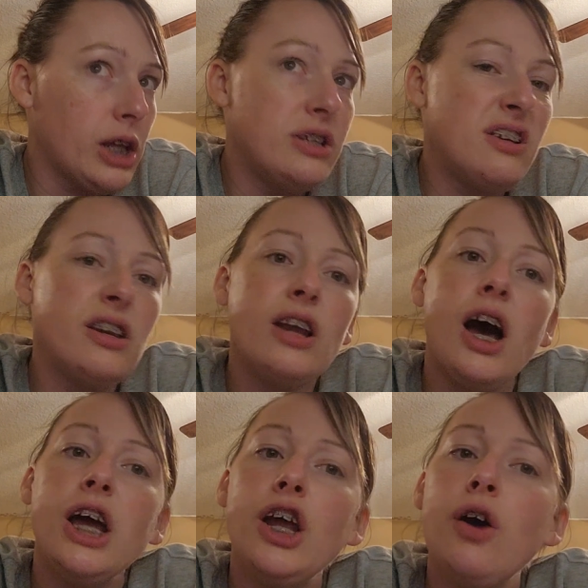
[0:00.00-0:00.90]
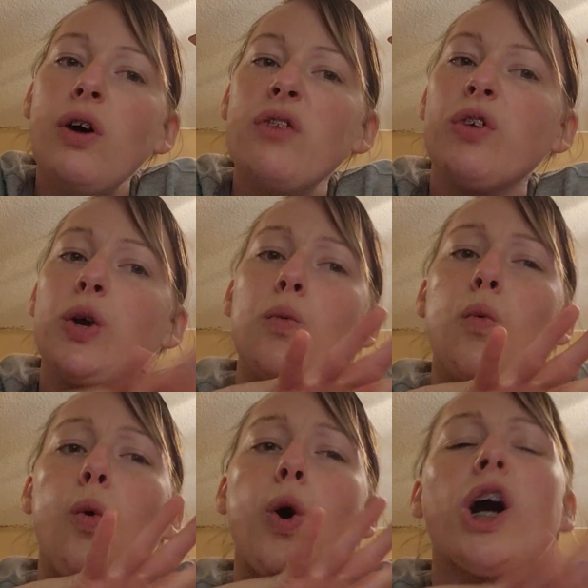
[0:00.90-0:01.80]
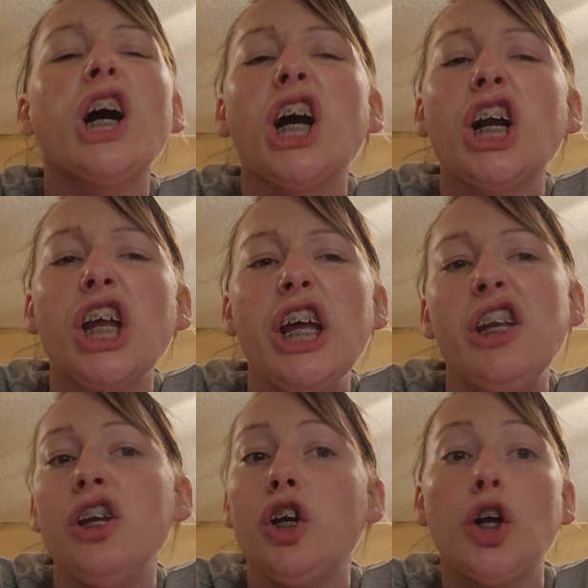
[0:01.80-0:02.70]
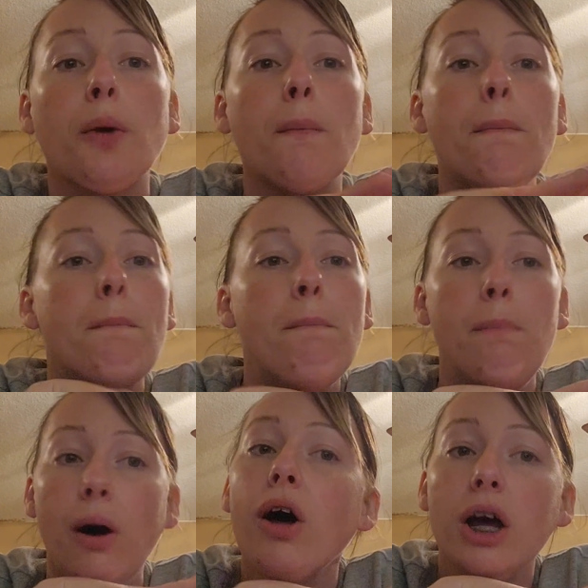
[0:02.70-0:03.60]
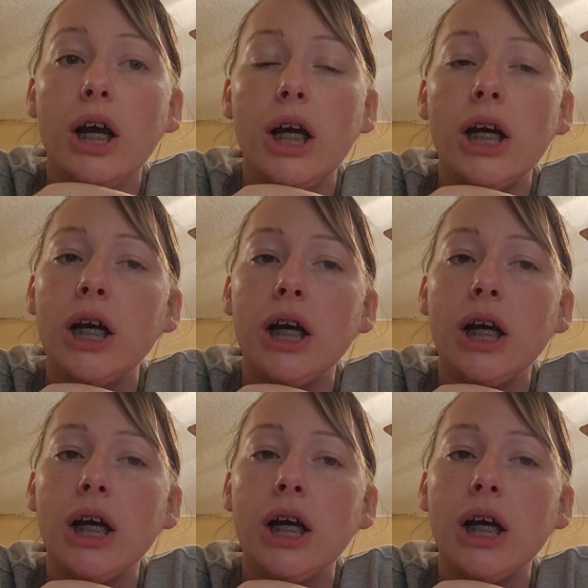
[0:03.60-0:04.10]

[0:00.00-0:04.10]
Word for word: Didn't I know every word in your book?